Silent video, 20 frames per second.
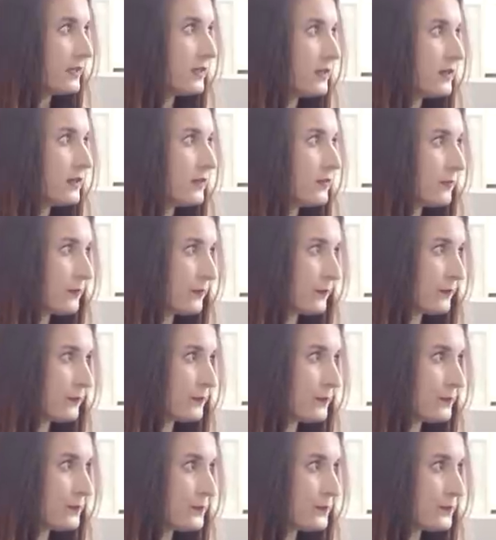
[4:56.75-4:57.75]

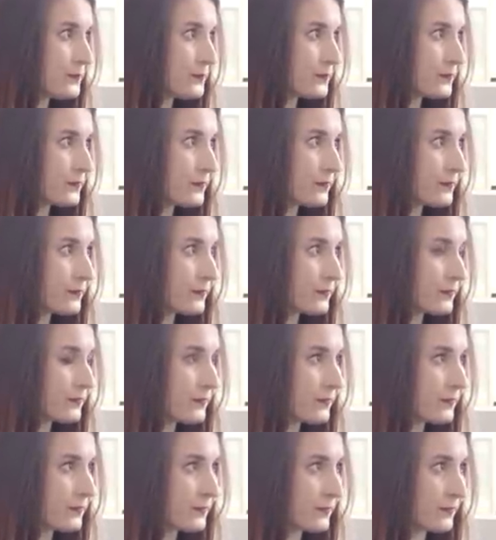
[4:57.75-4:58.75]

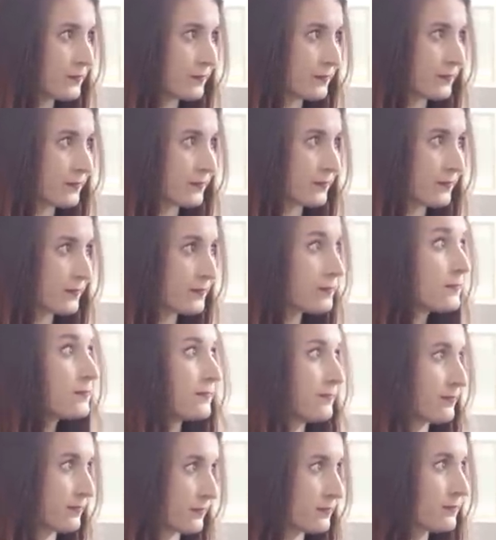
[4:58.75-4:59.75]

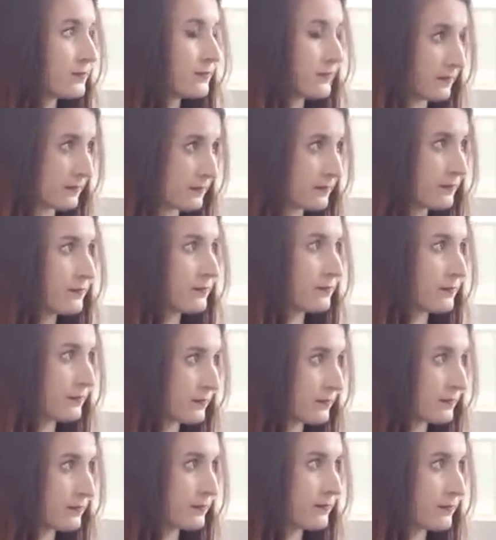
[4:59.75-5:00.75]

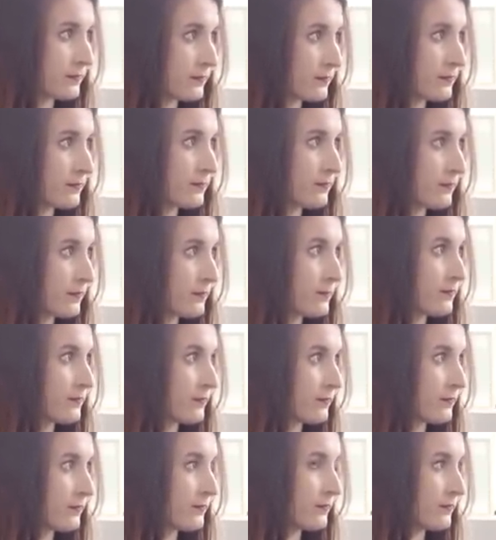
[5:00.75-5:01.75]

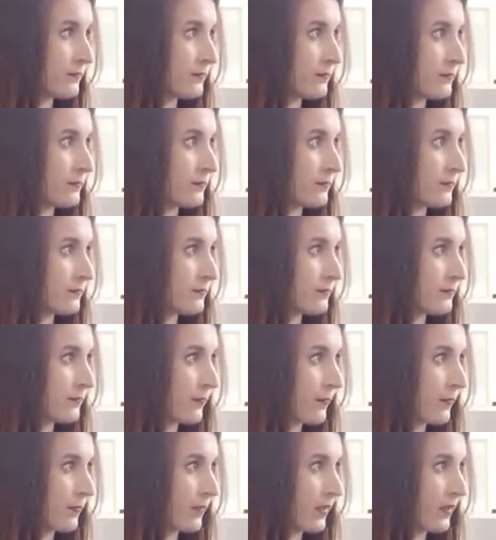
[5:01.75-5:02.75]

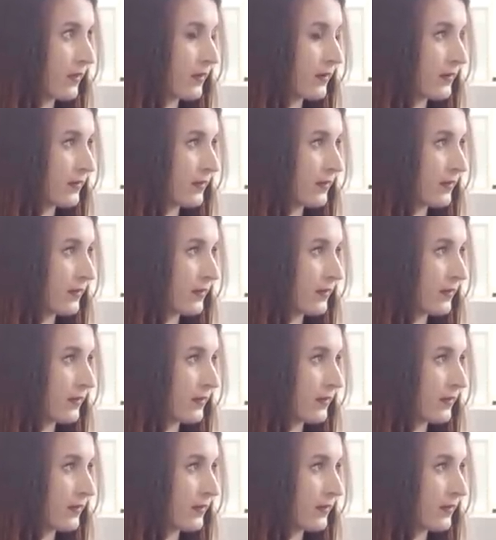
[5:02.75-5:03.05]
(not speaking)